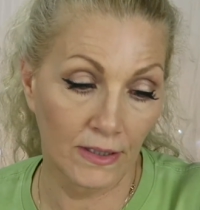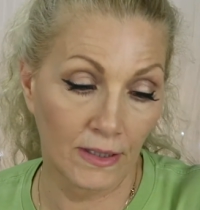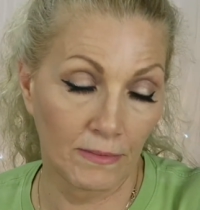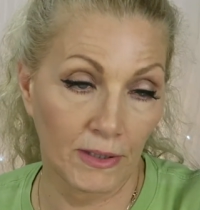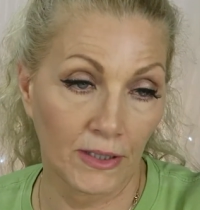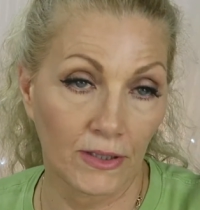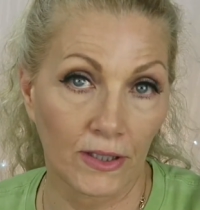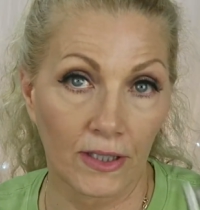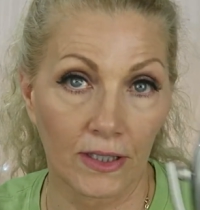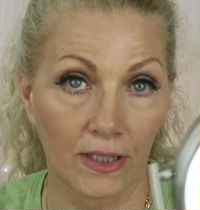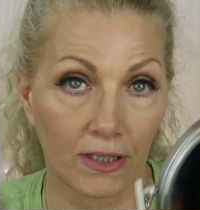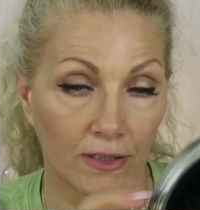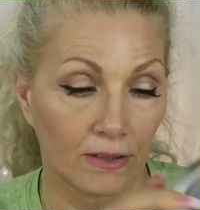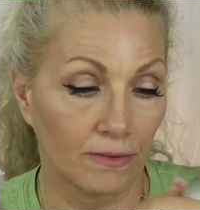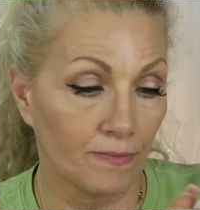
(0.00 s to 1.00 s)
let me look
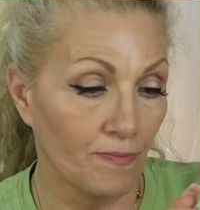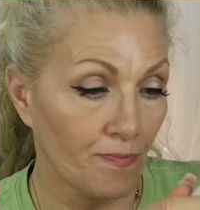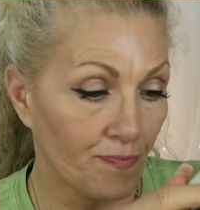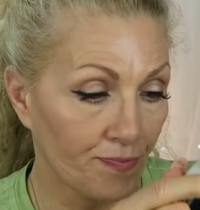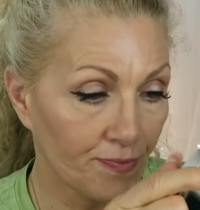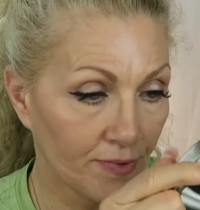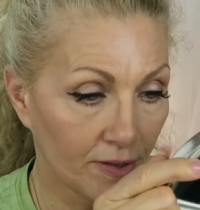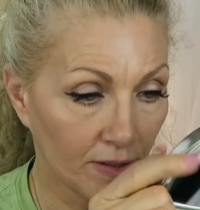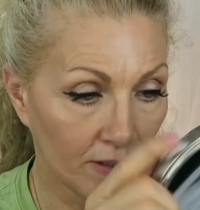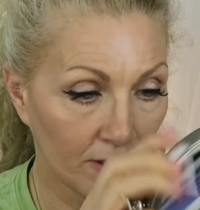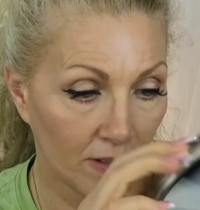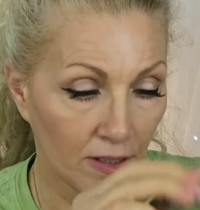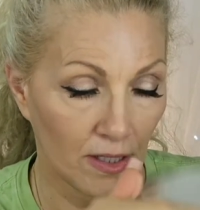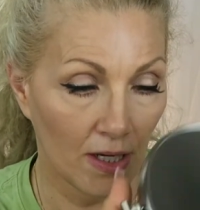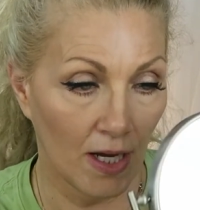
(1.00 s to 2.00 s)
here.
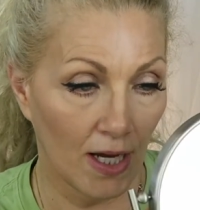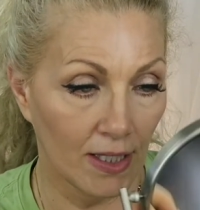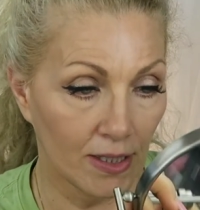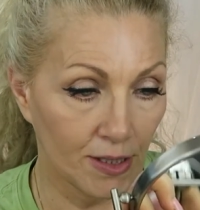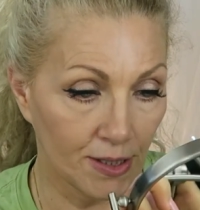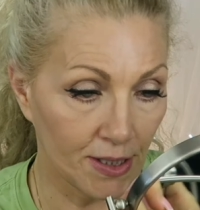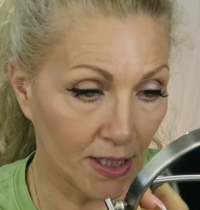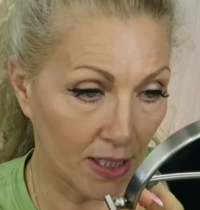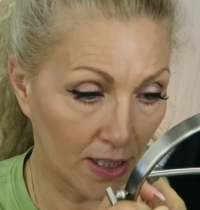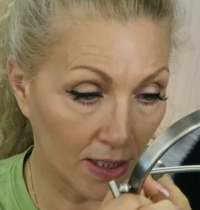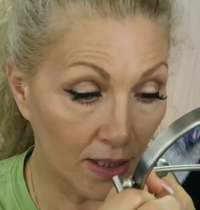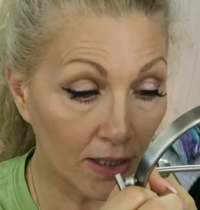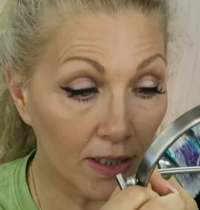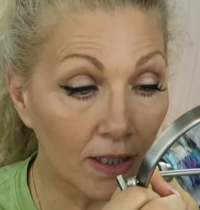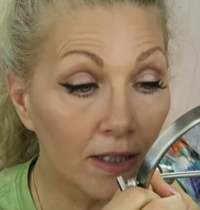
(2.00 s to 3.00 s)
I
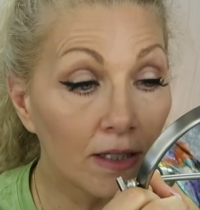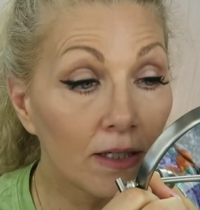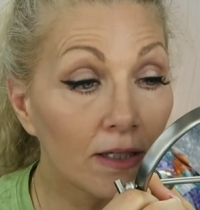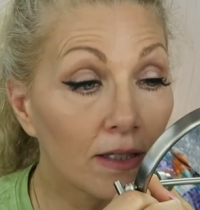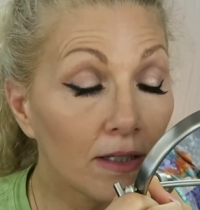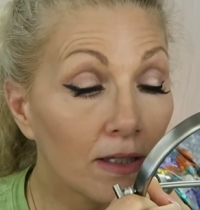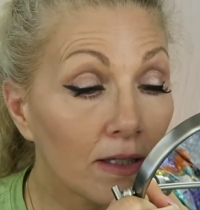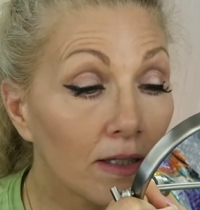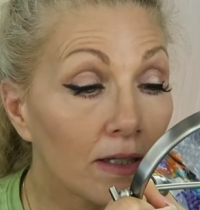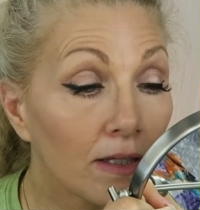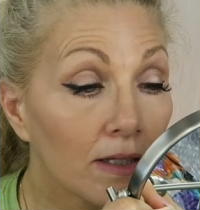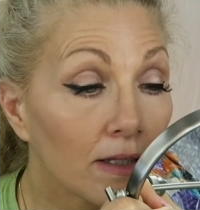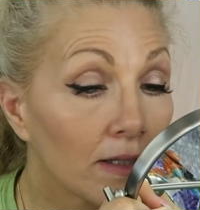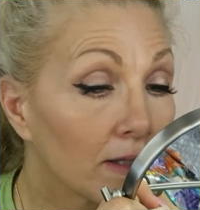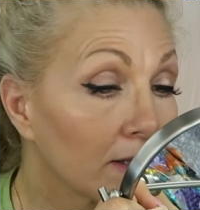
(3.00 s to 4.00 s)
think
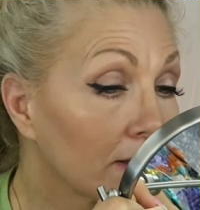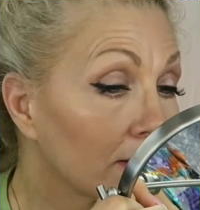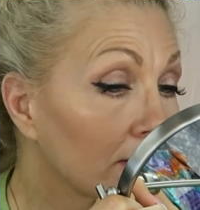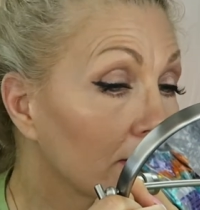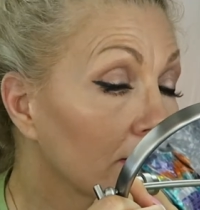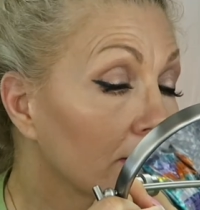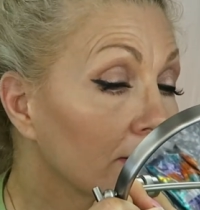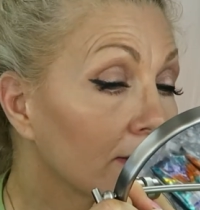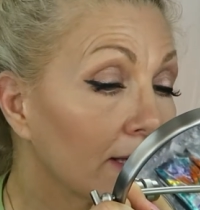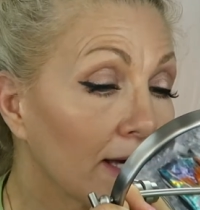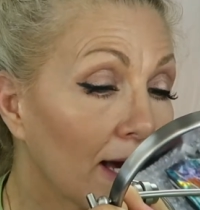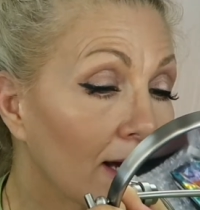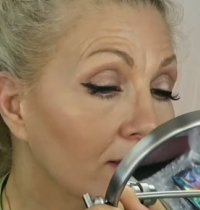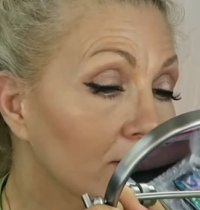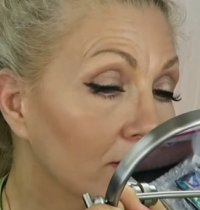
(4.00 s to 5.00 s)
they
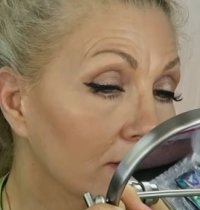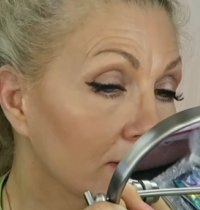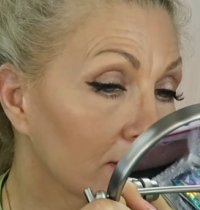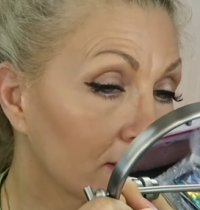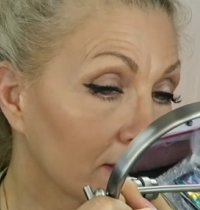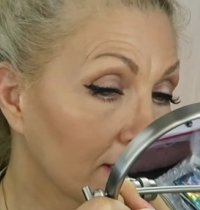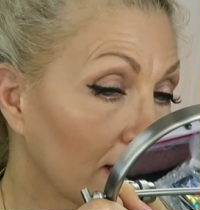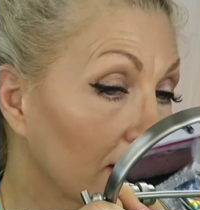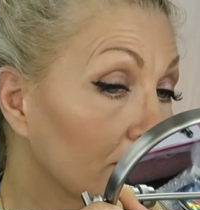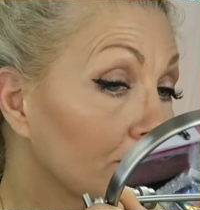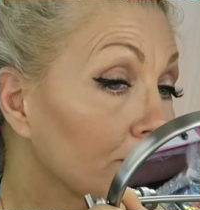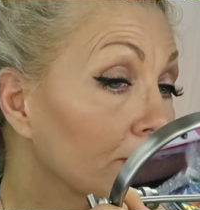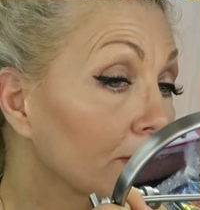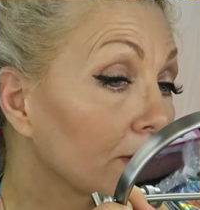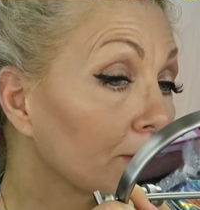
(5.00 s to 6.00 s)
actually stayed
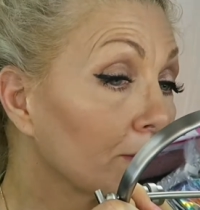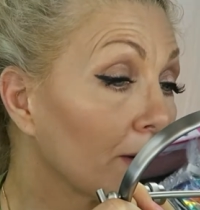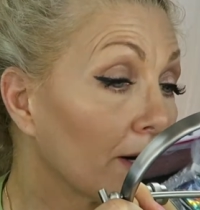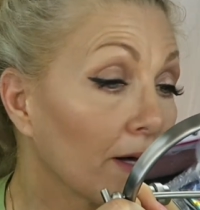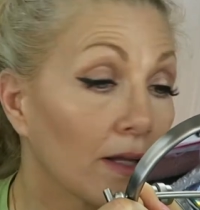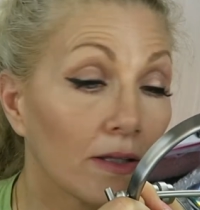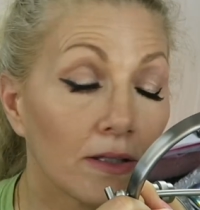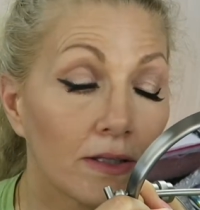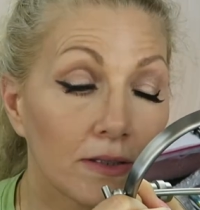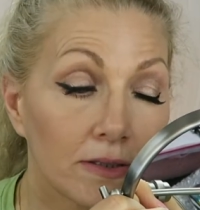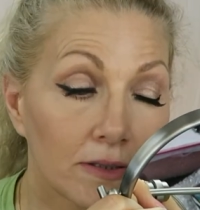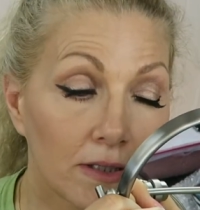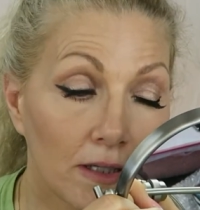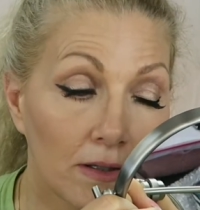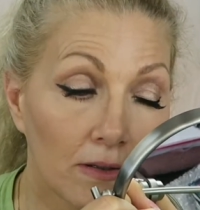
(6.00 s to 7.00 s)
really well.
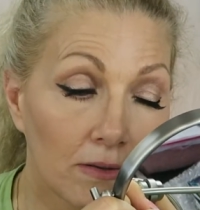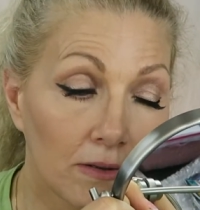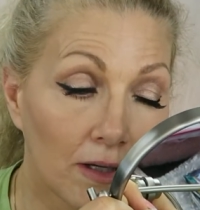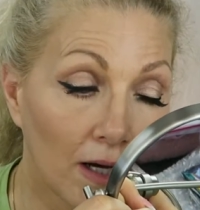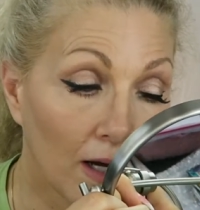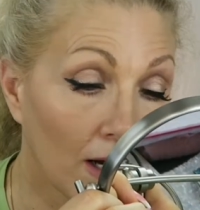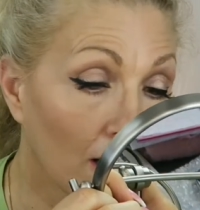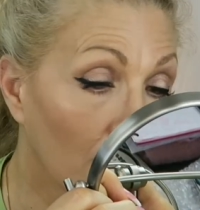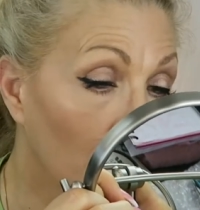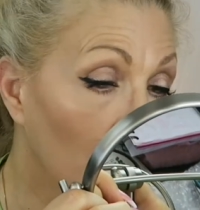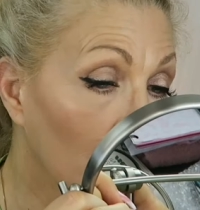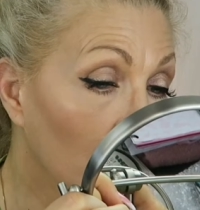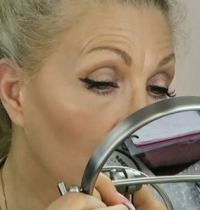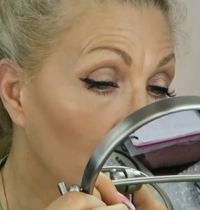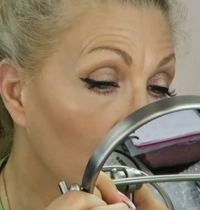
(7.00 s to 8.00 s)
So
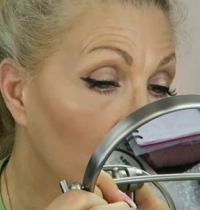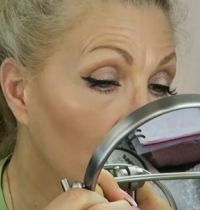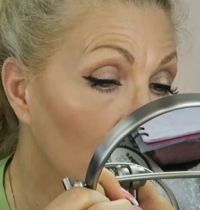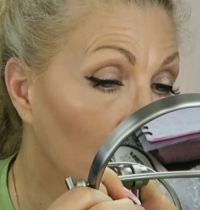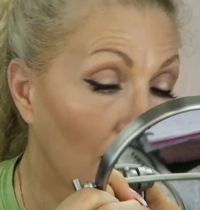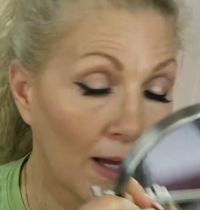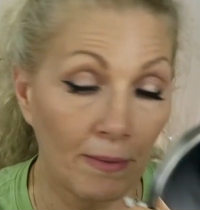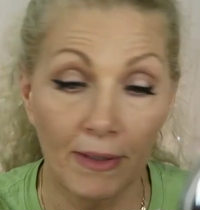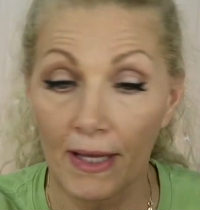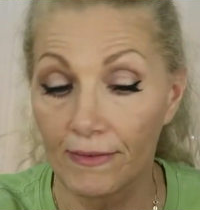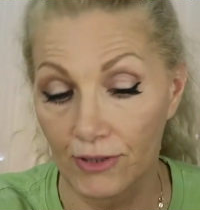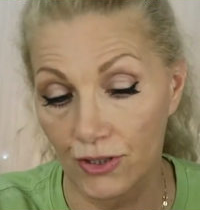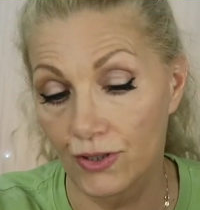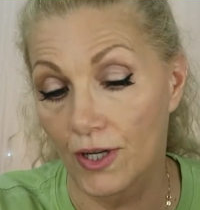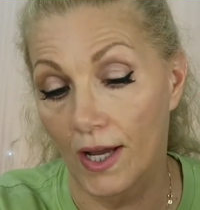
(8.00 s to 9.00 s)
I'm gonna have
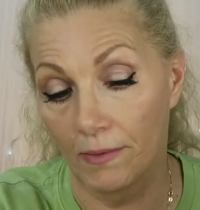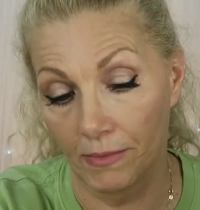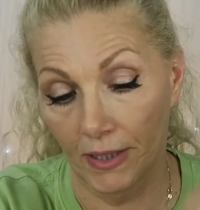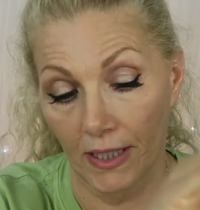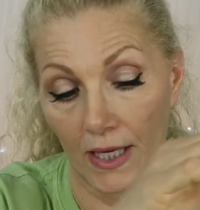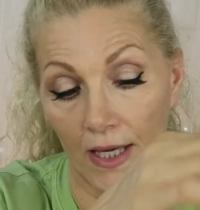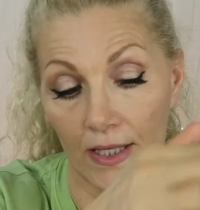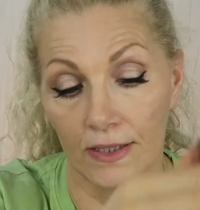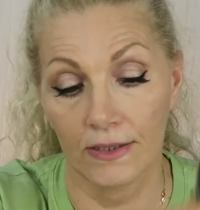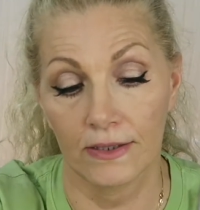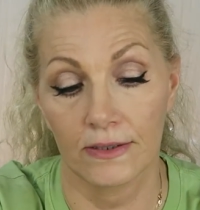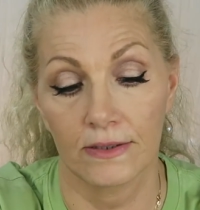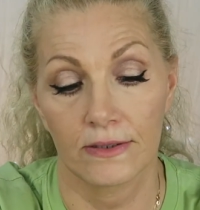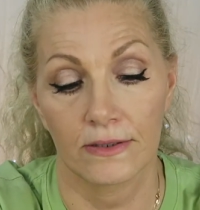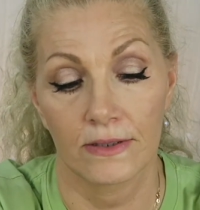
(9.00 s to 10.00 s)
to try them
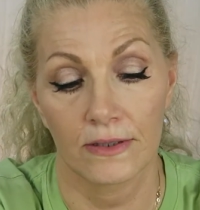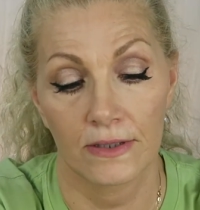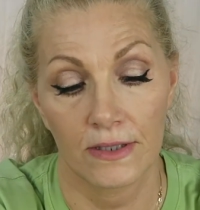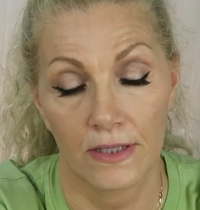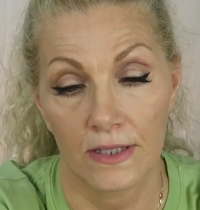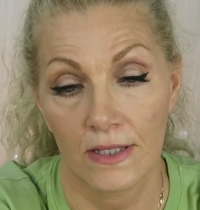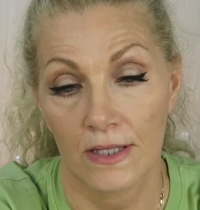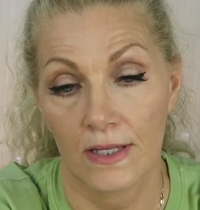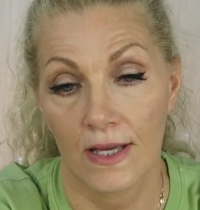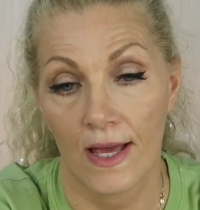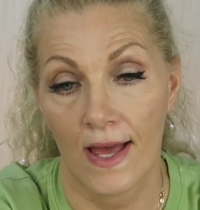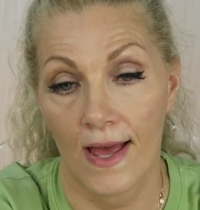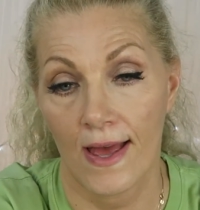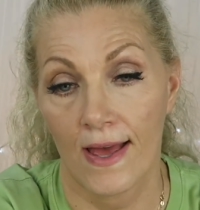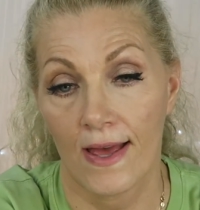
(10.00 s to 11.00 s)
again
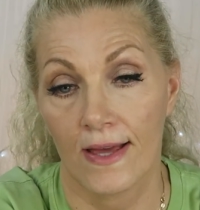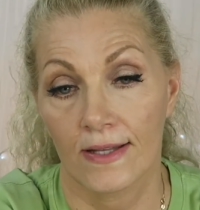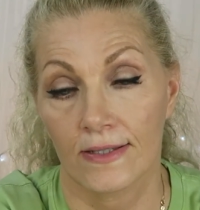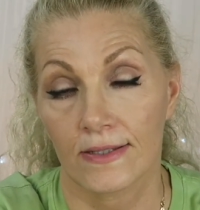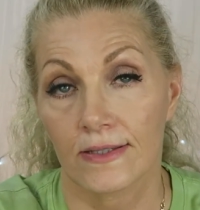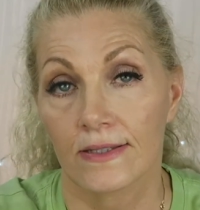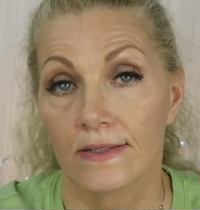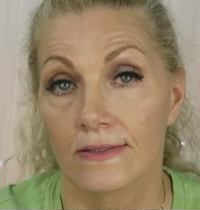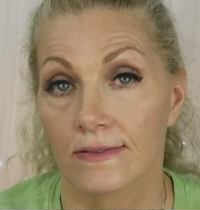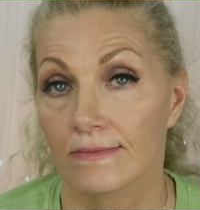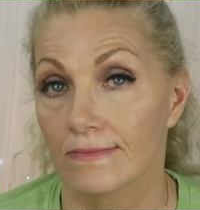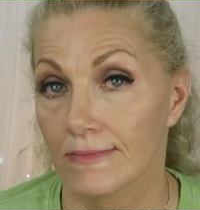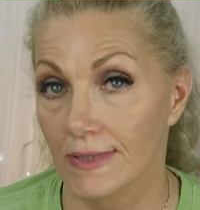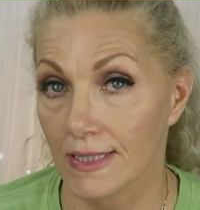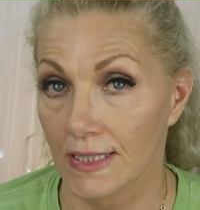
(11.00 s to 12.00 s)
and
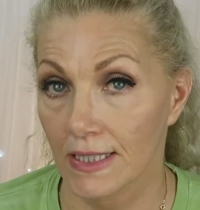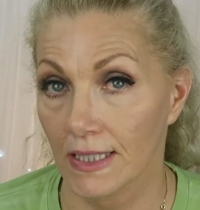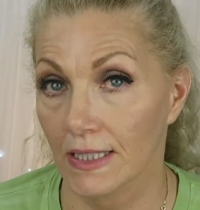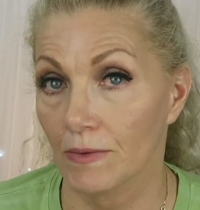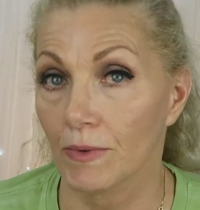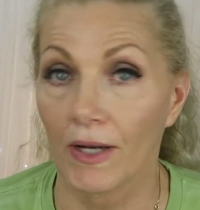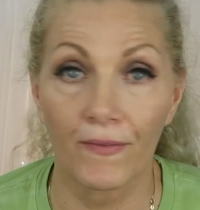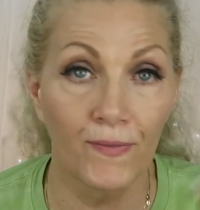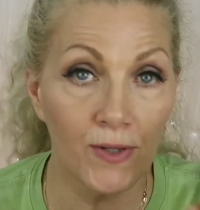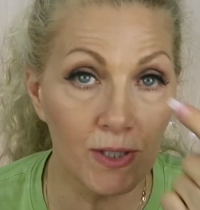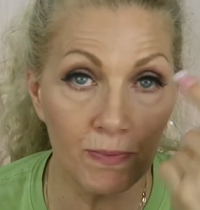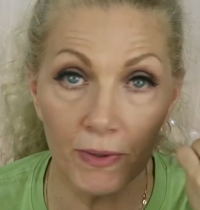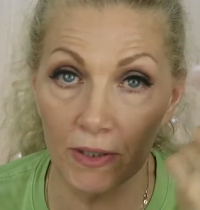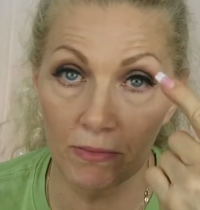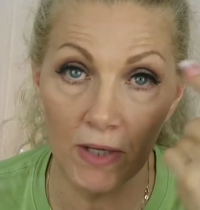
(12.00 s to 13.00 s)
see. When I first put